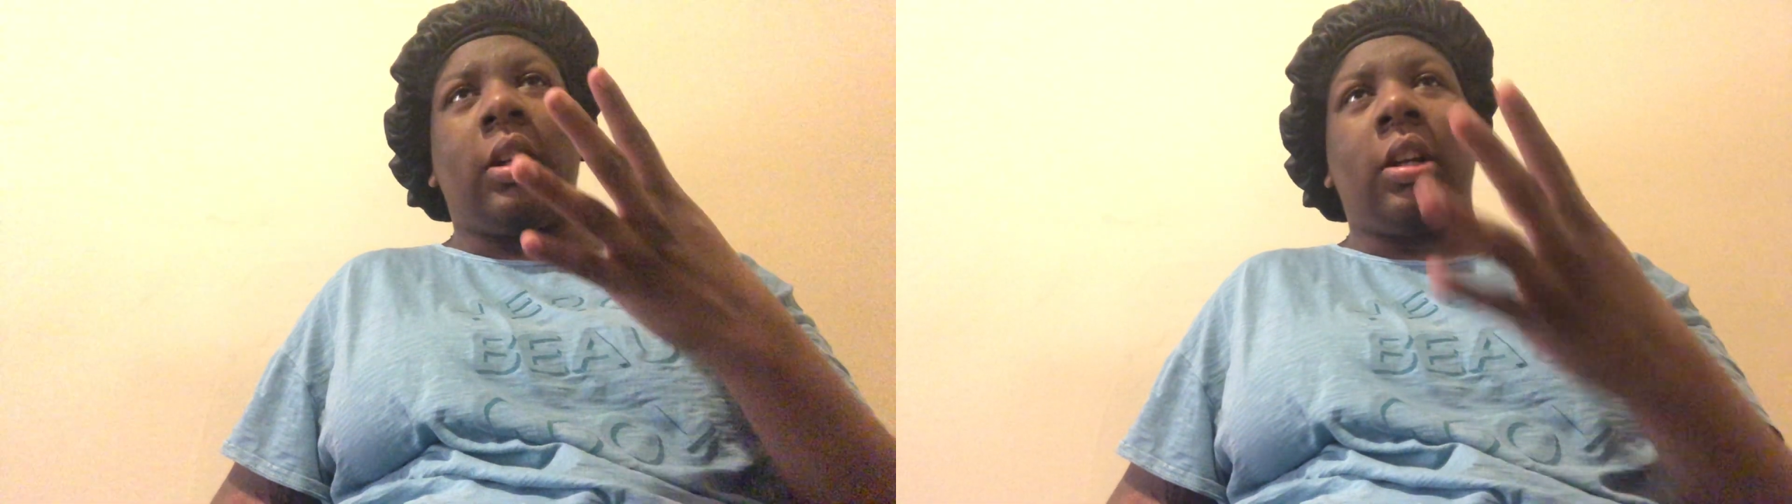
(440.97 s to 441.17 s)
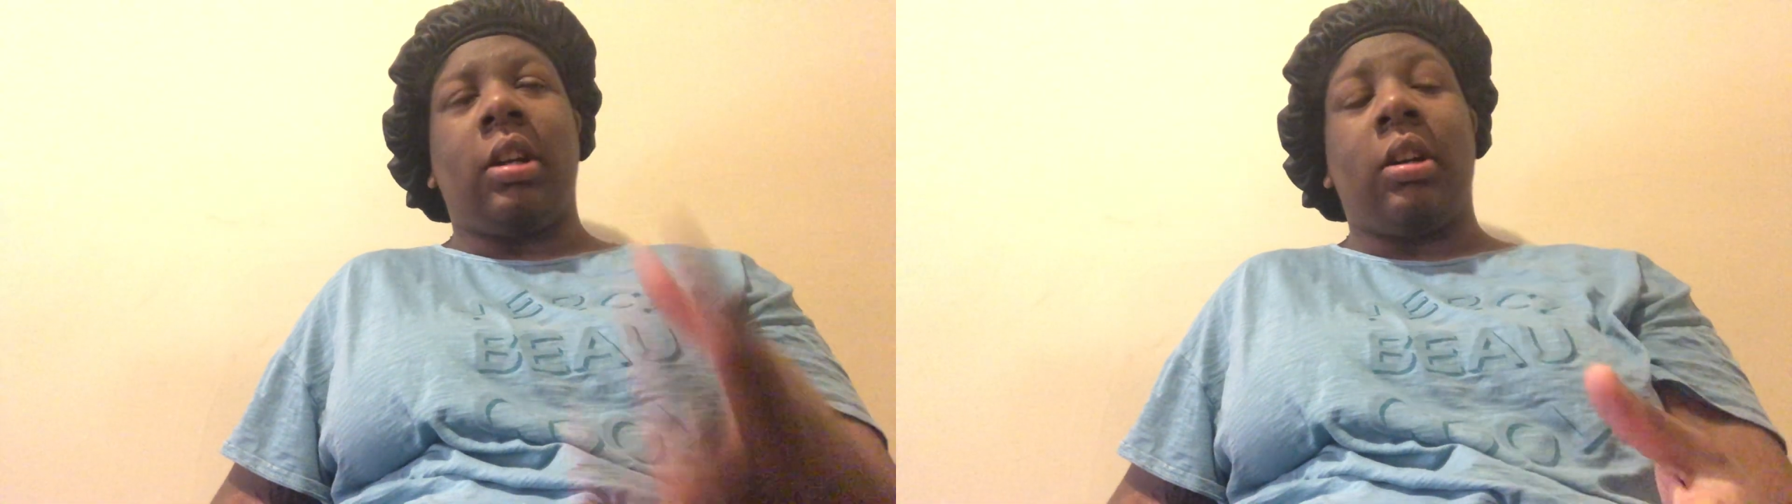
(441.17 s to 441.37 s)

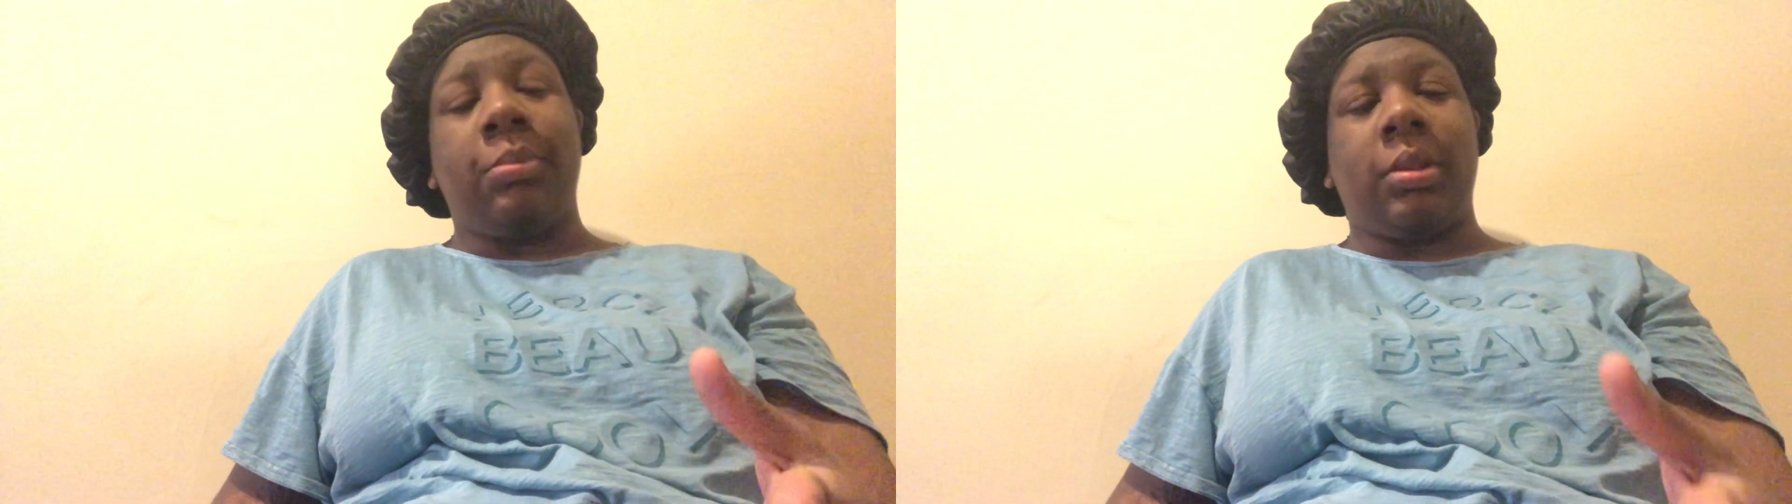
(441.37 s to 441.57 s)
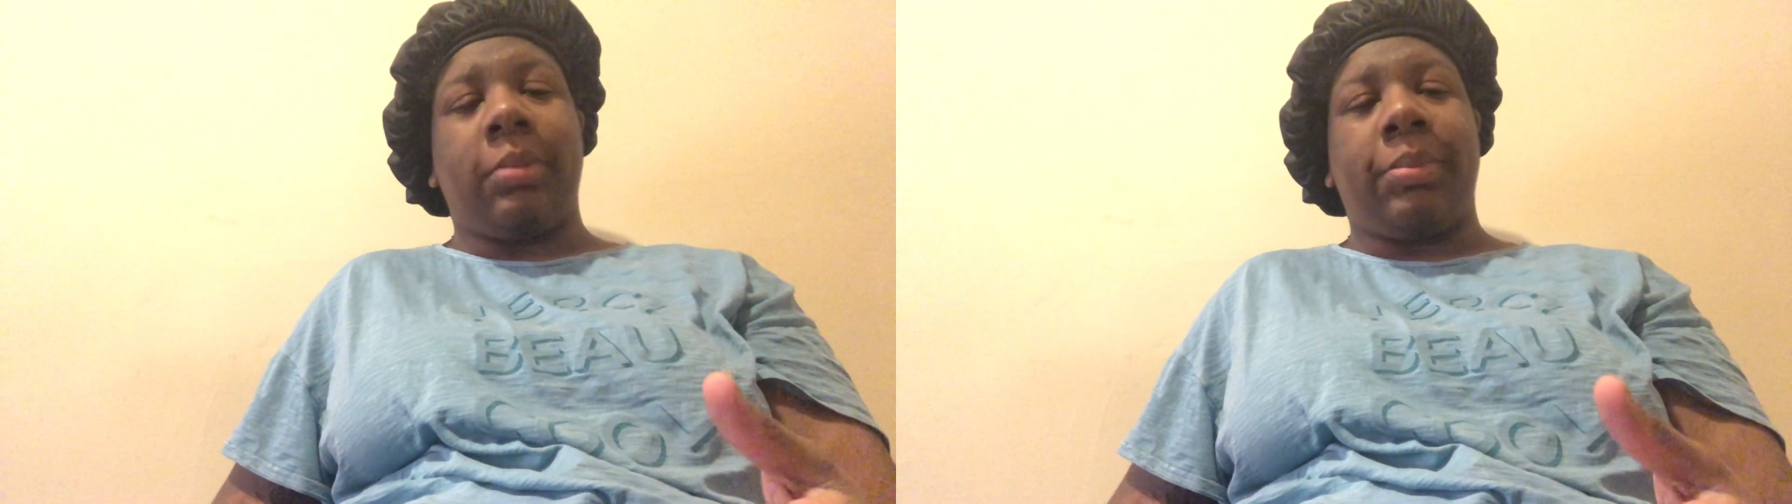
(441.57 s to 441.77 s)

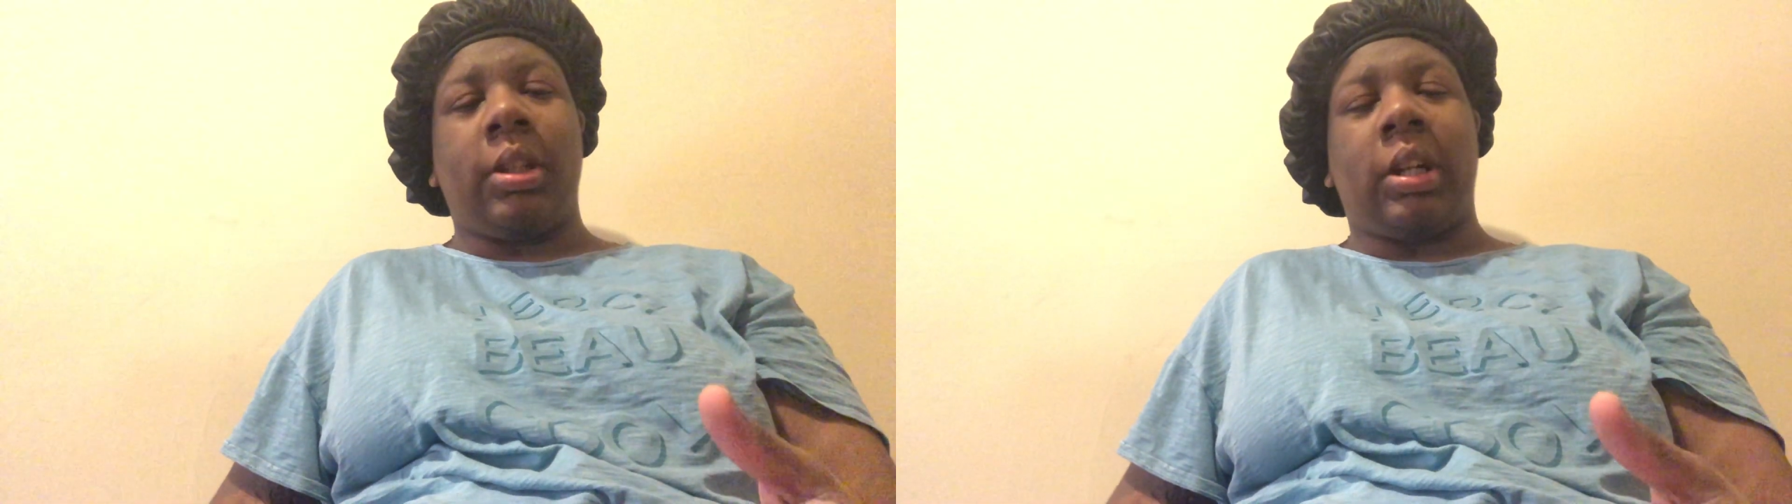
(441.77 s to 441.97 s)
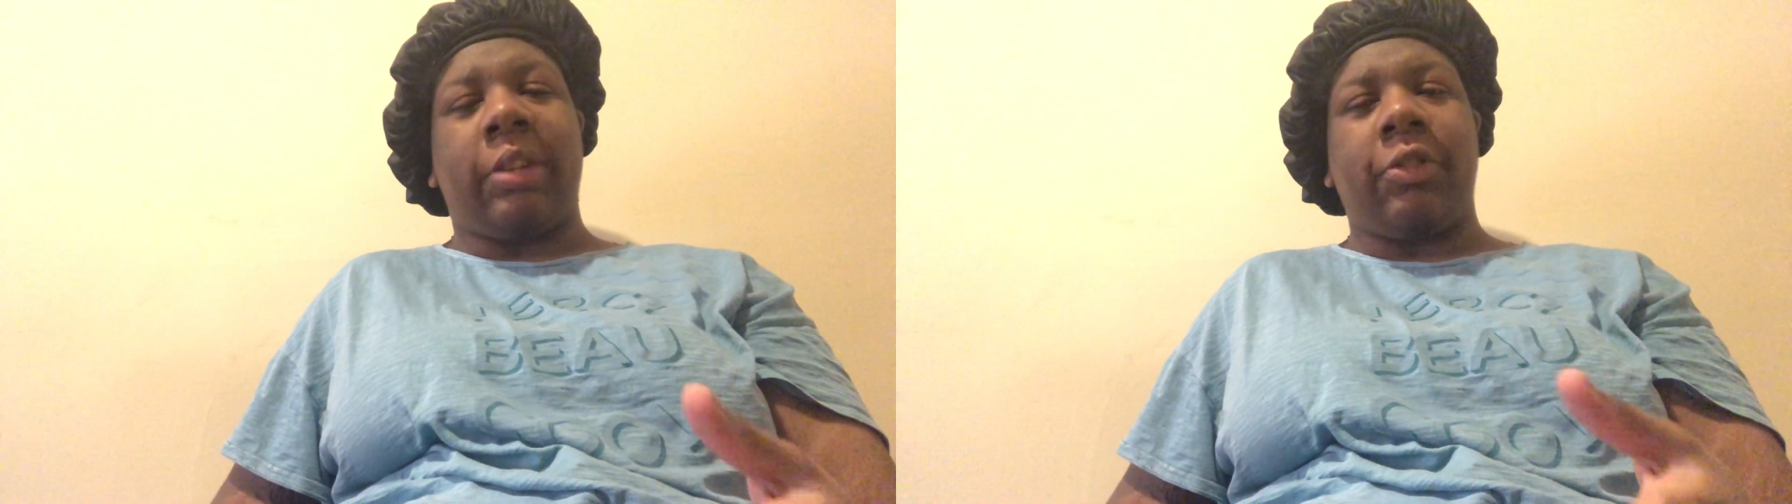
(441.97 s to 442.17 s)
comes up in
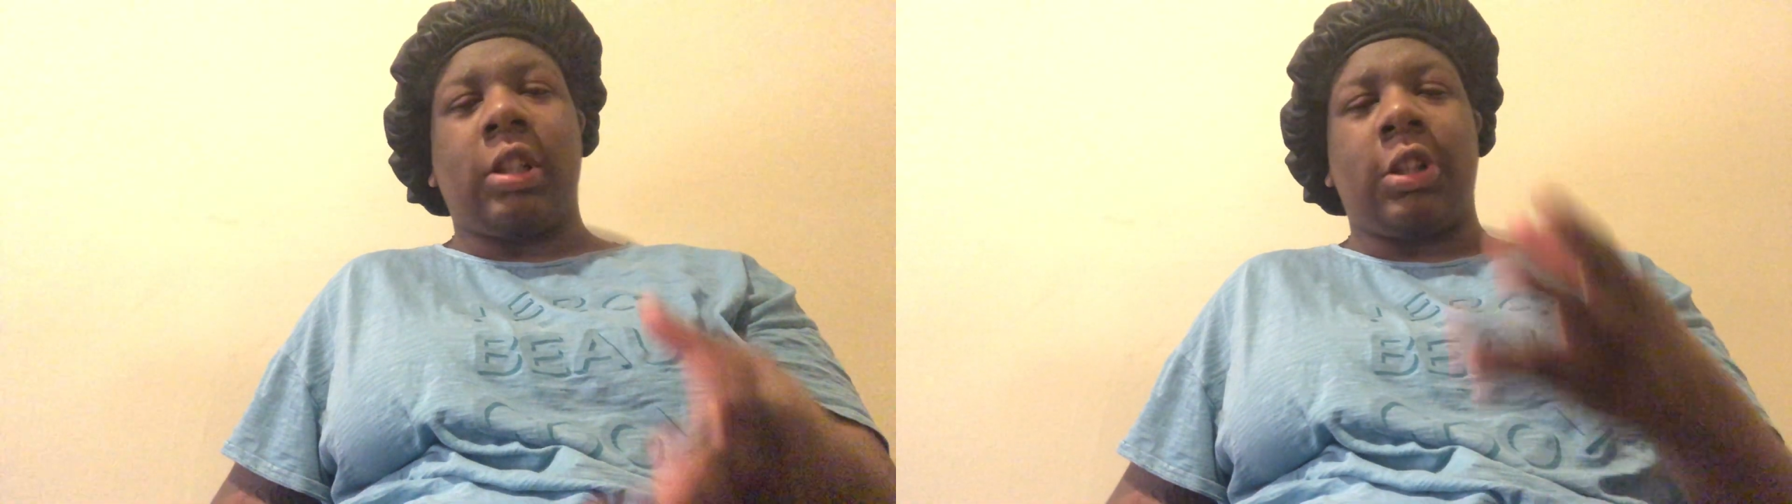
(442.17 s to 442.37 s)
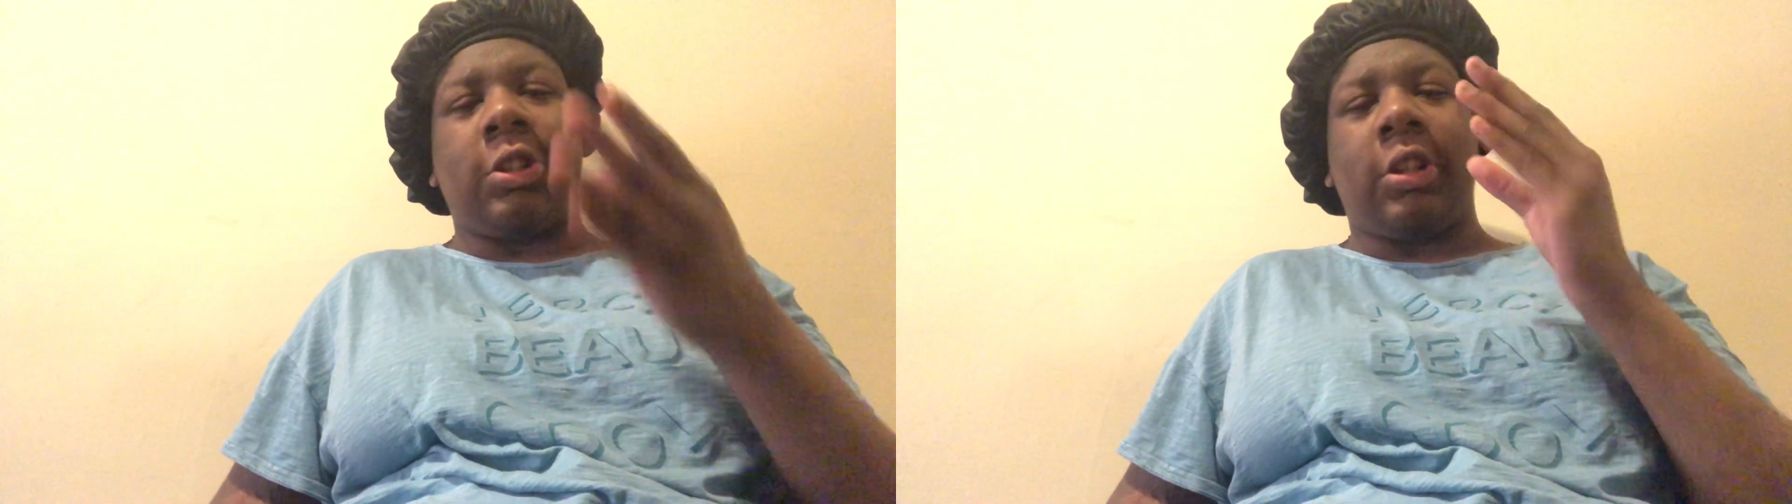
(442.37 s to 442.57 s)
the
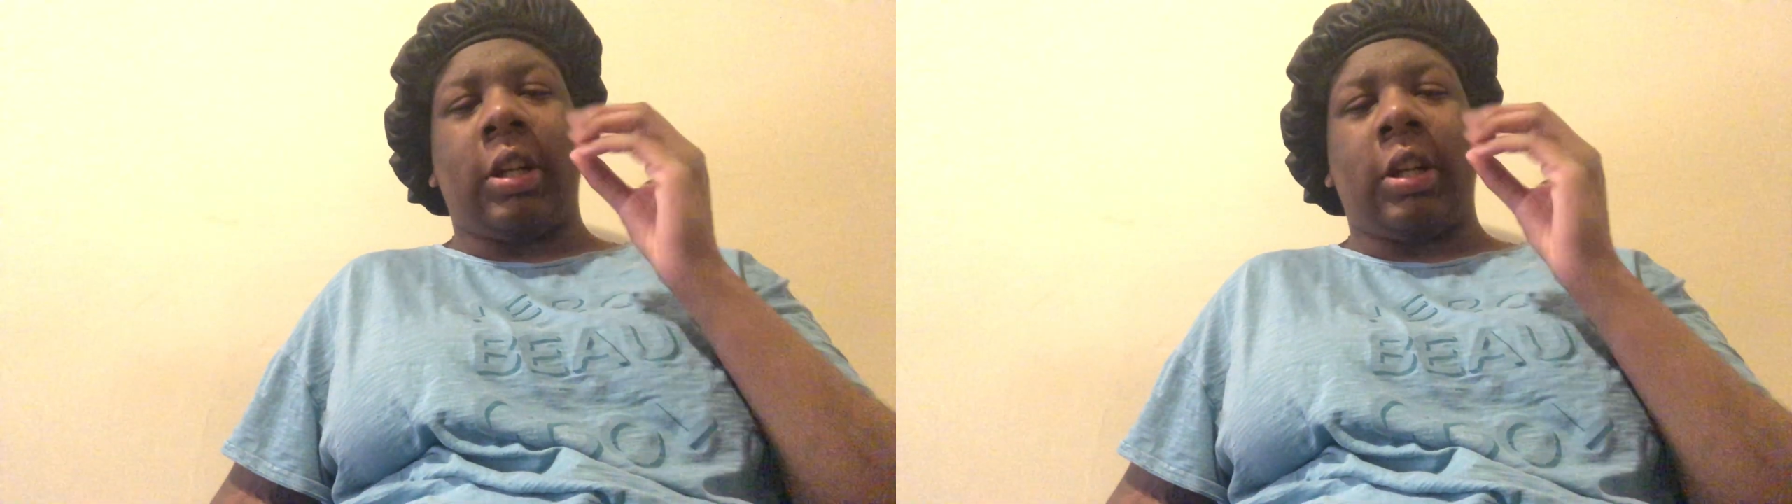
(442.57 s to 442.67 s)
conversation,